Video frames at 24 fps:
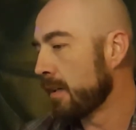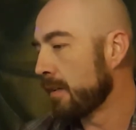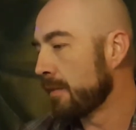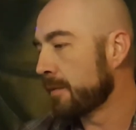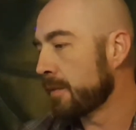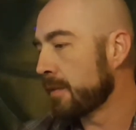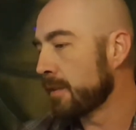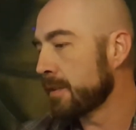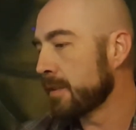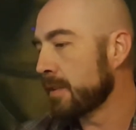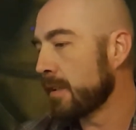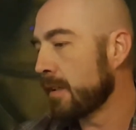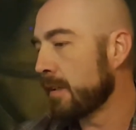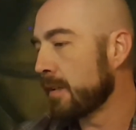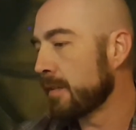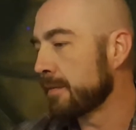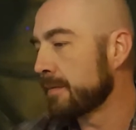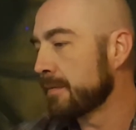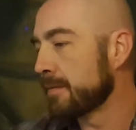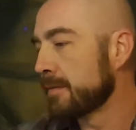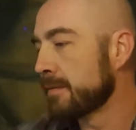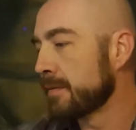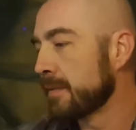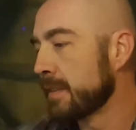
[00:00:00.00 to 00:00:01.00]
First off,
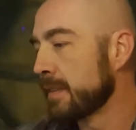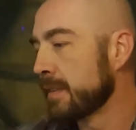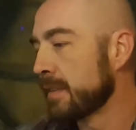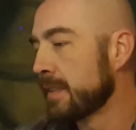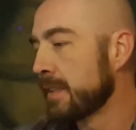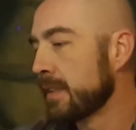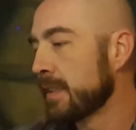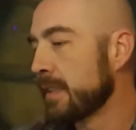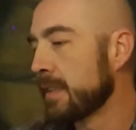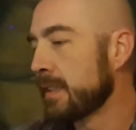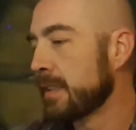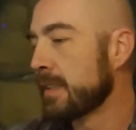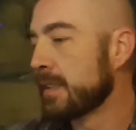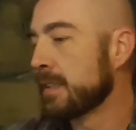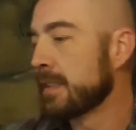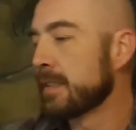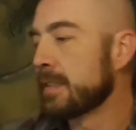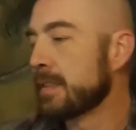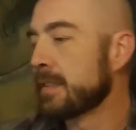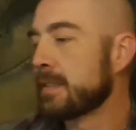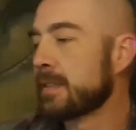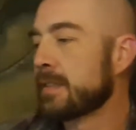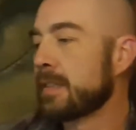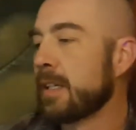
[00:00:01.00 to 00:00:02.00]
this
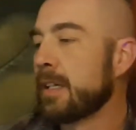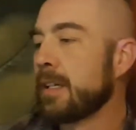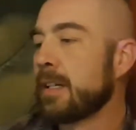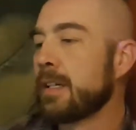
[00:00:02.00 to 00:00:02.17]
is